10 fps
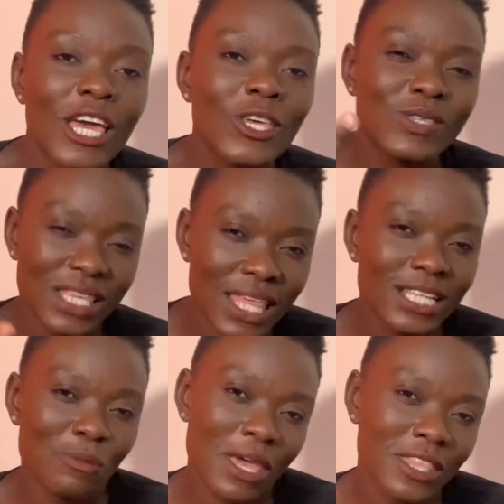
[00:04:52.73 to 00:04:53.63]
you see that
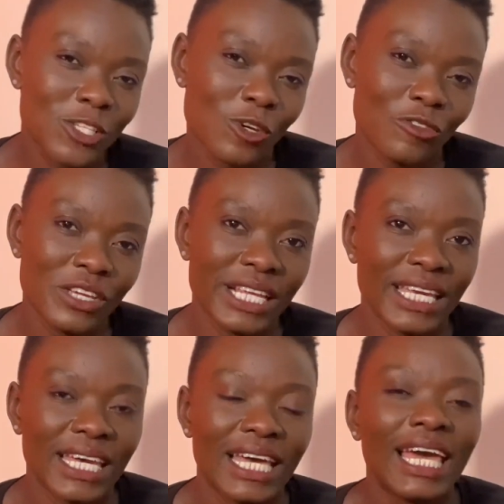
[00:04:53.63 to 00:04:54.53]
pain that you're
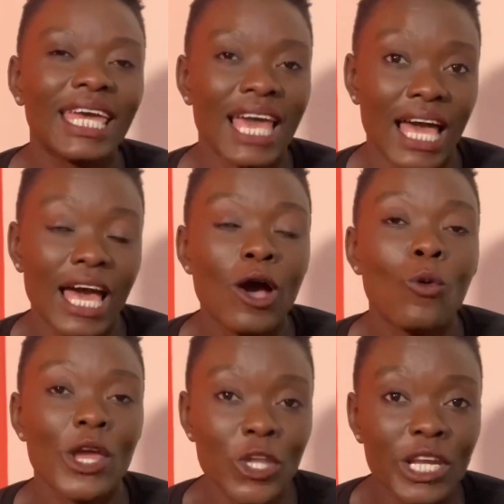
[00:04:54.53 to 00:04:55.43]
feeling yeah
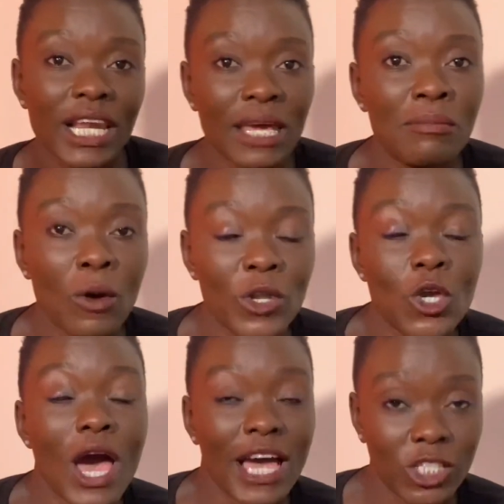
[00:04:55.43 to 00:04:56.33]
when you're in labor when
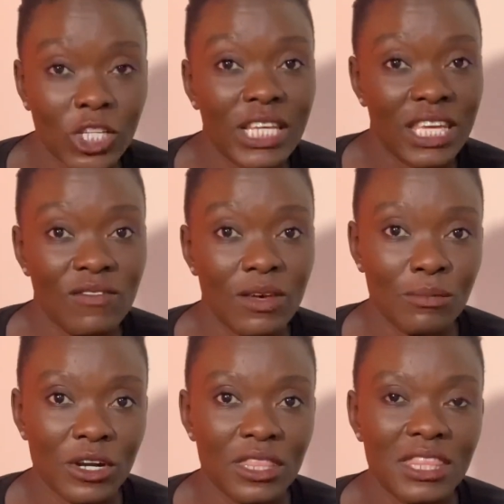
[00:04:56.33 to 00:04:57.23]
you're actually giving
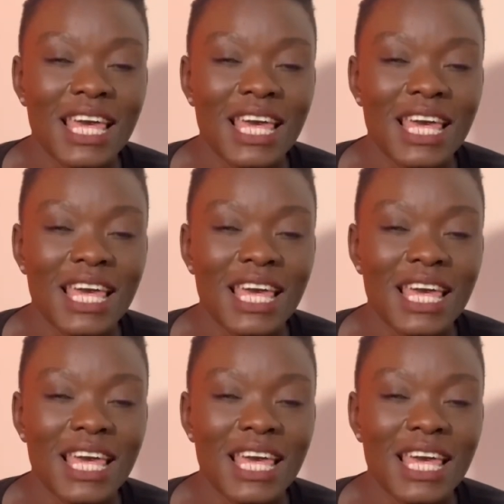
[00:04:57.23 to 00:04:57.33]
birth